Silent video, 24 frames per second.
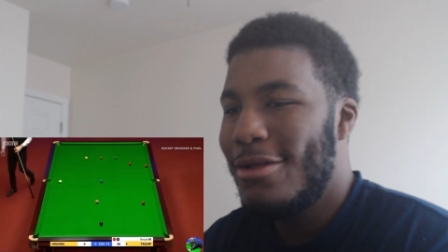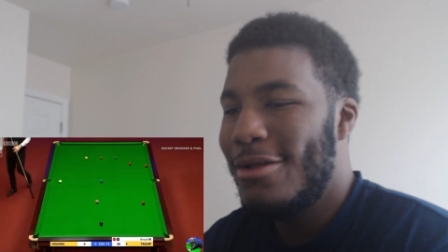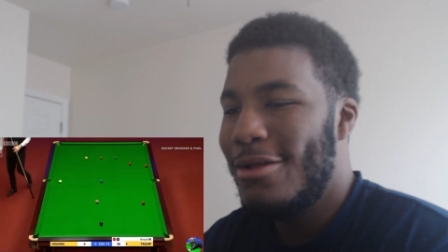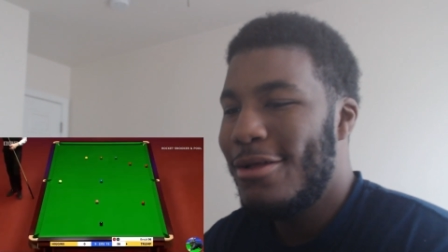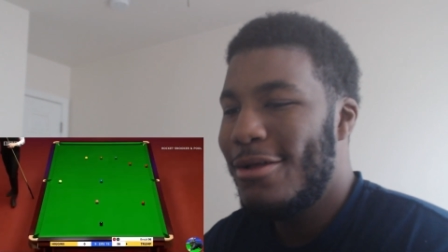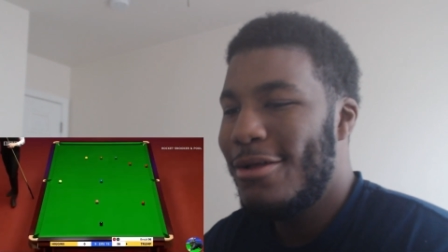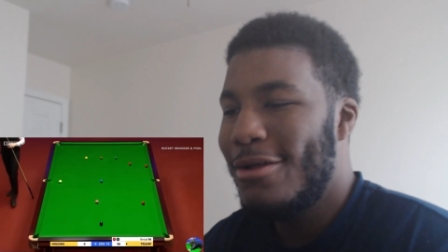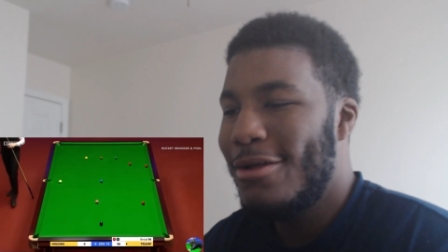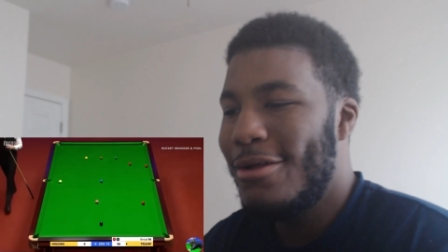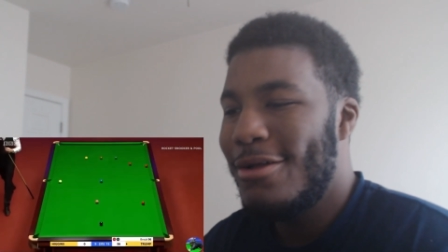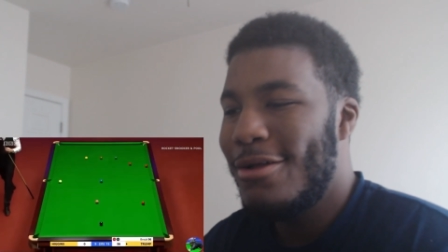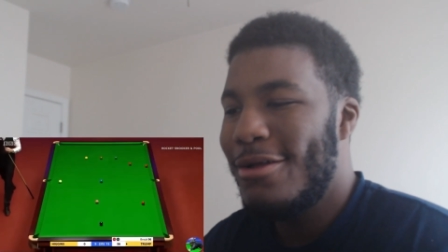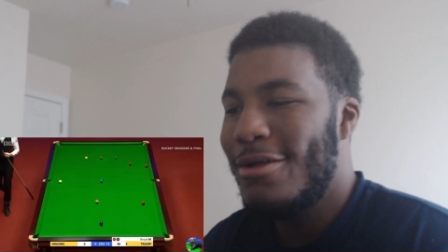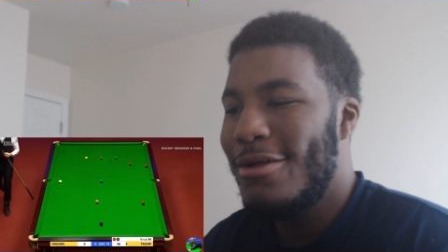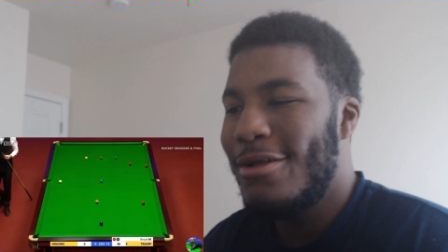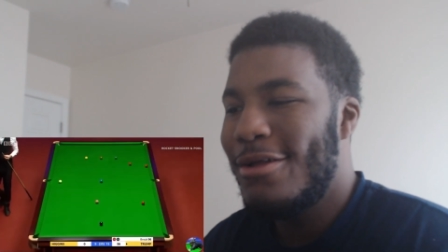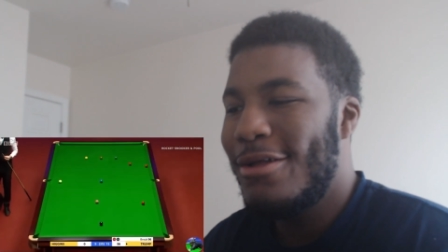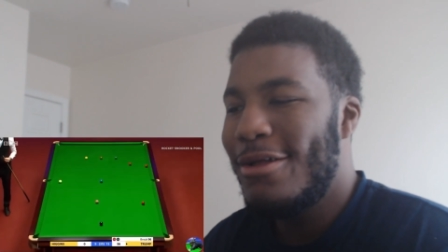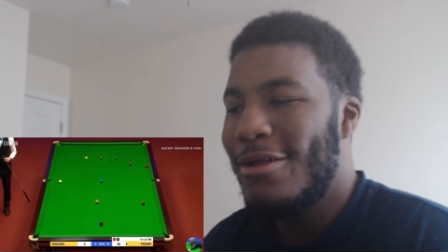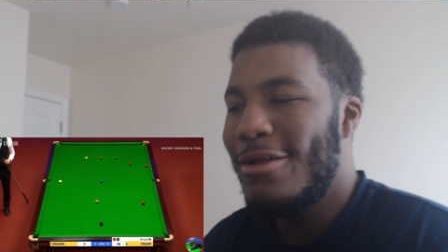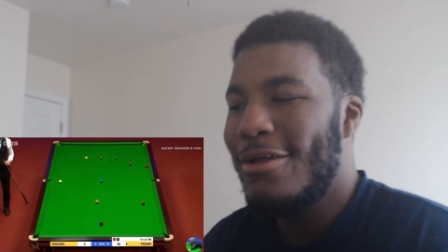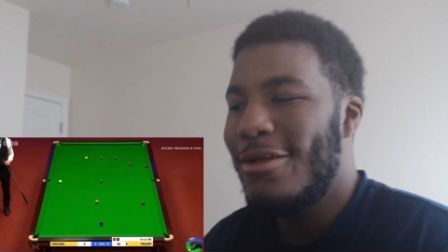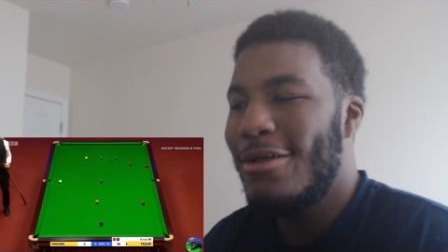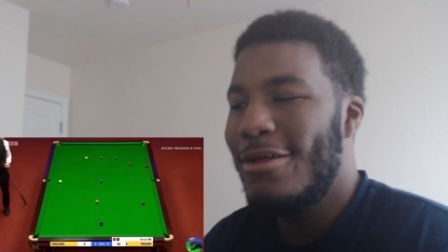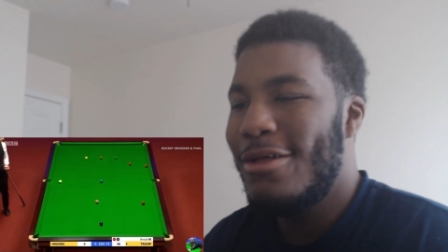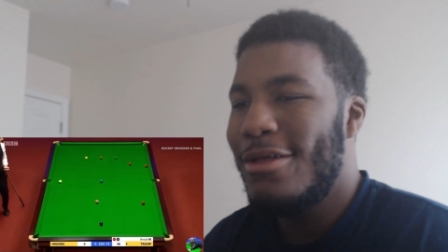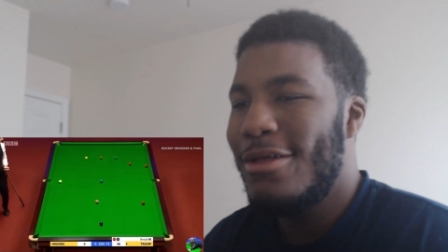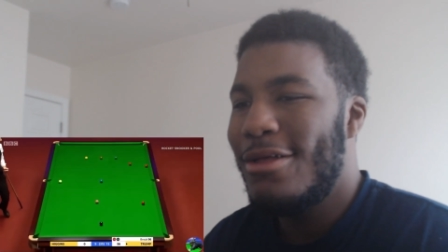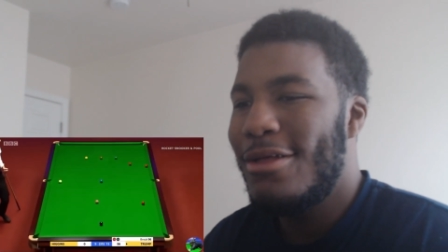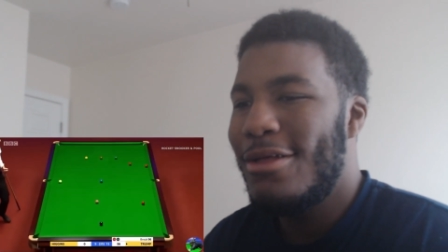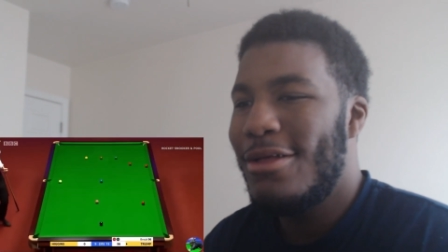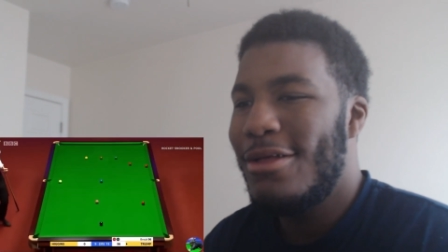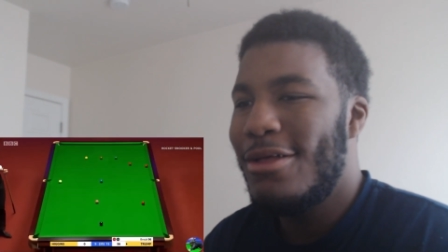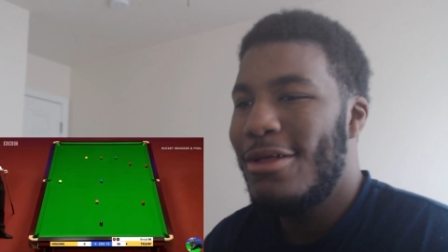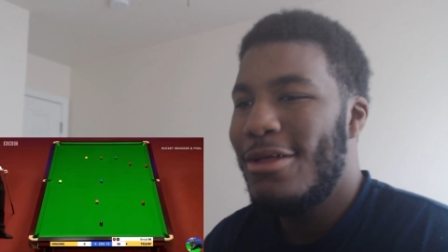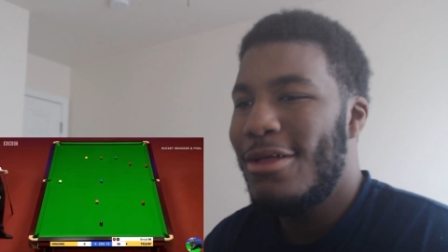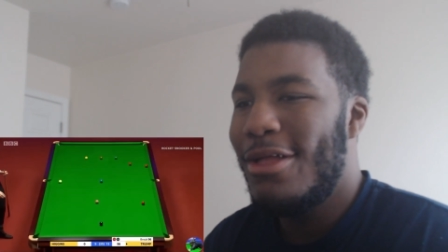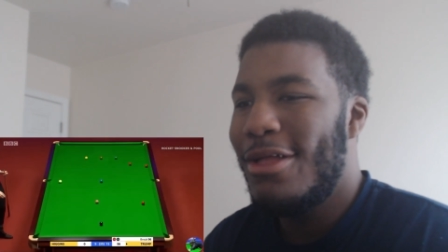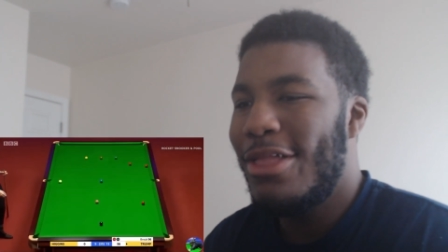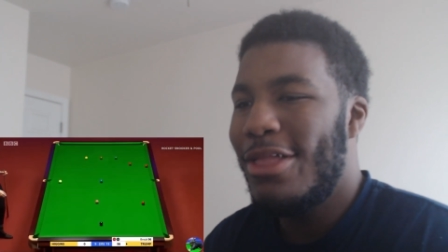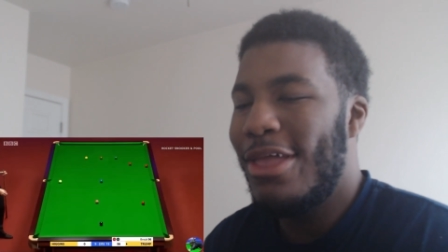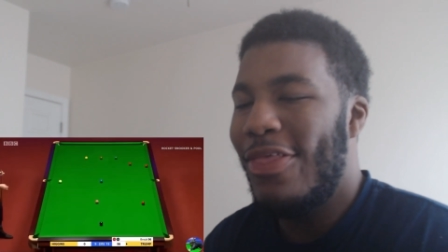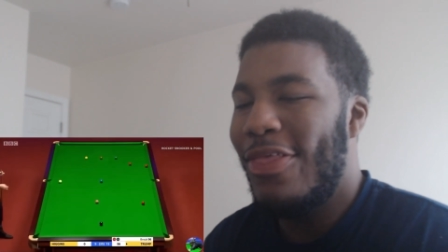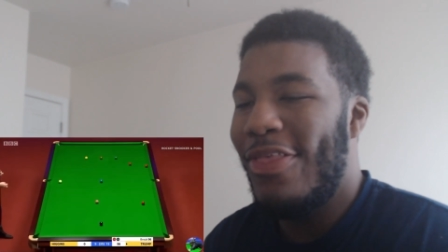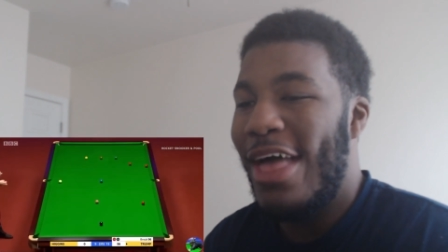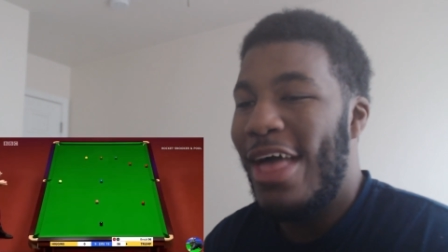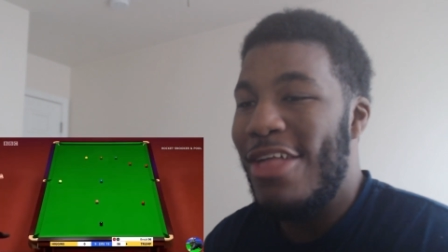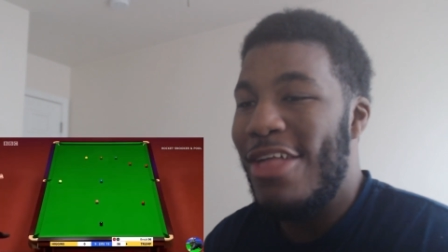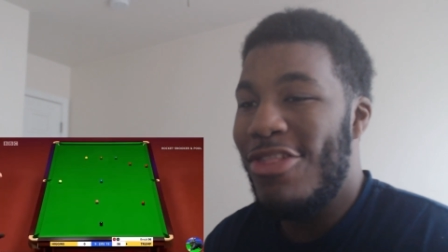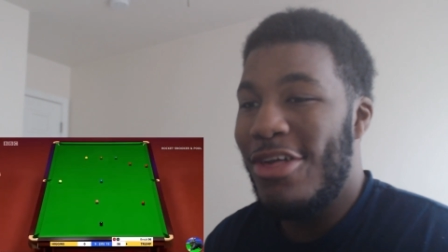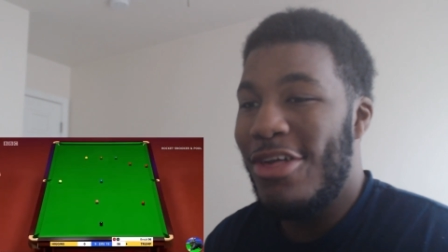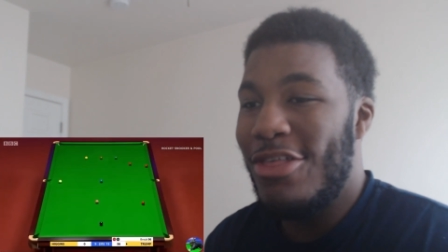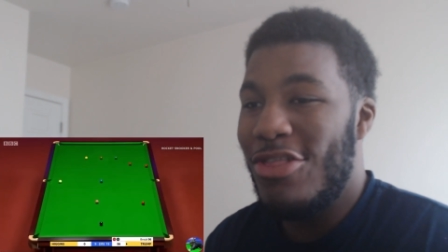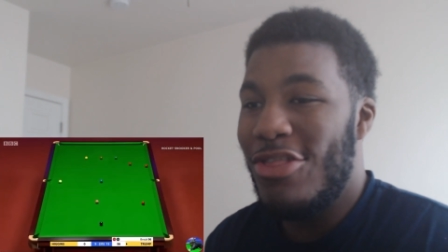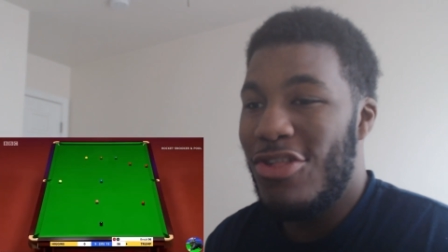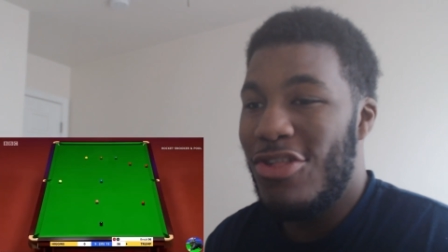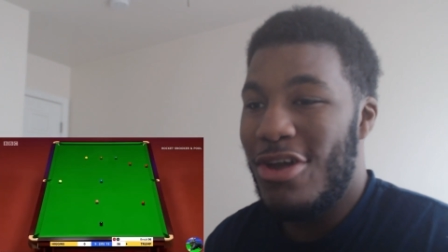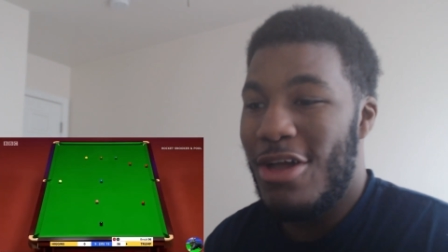break left the audience speechless. The legend